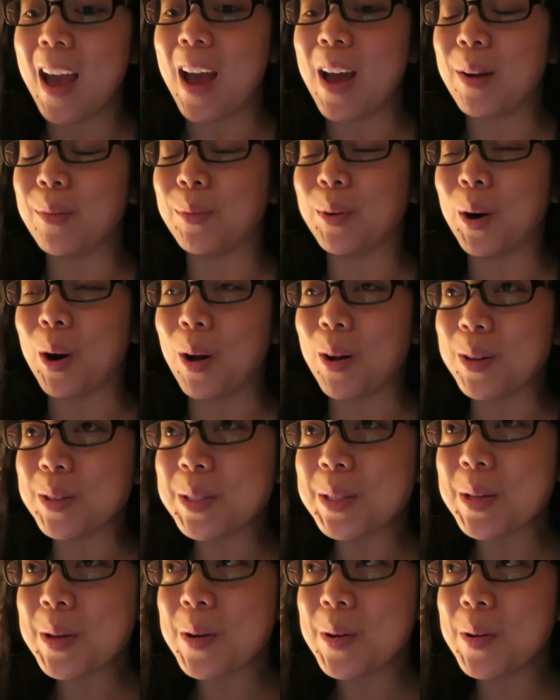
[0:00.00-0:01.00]
and we're
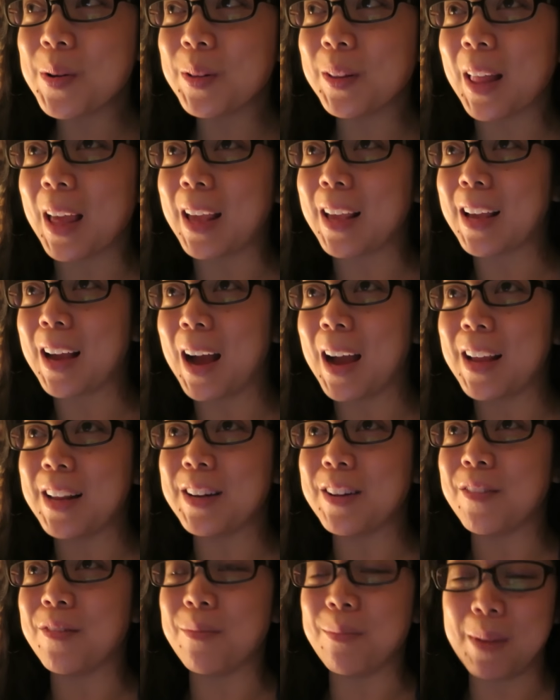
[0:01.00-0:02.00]
also like
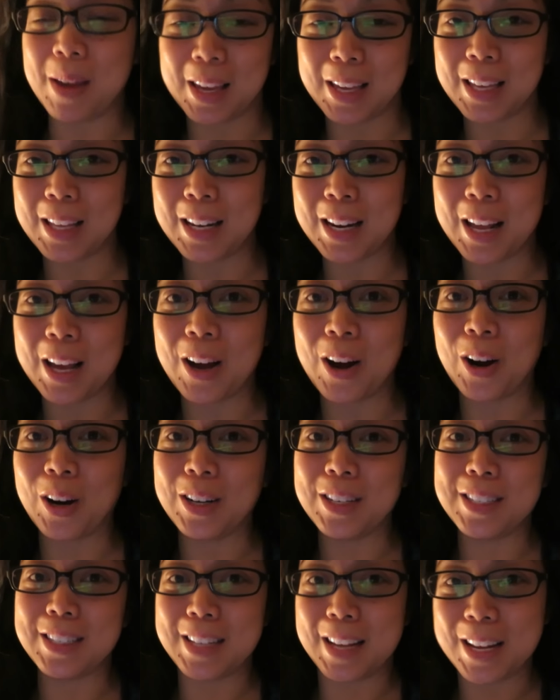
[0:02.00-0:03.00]
kind of making it
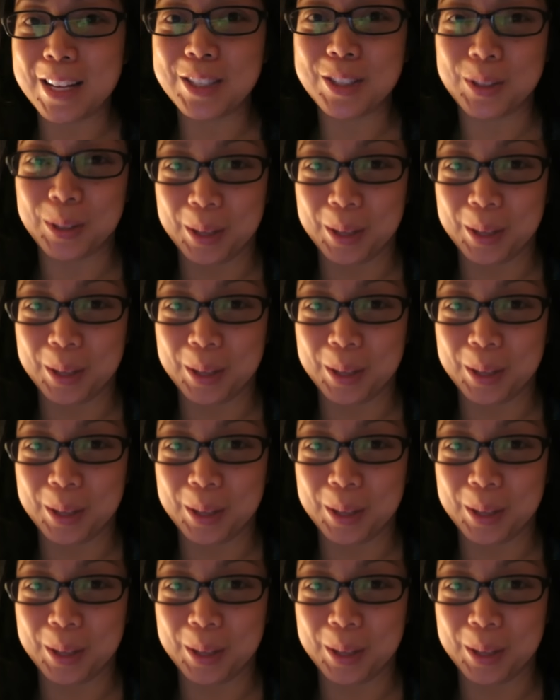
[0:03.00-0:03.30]
our date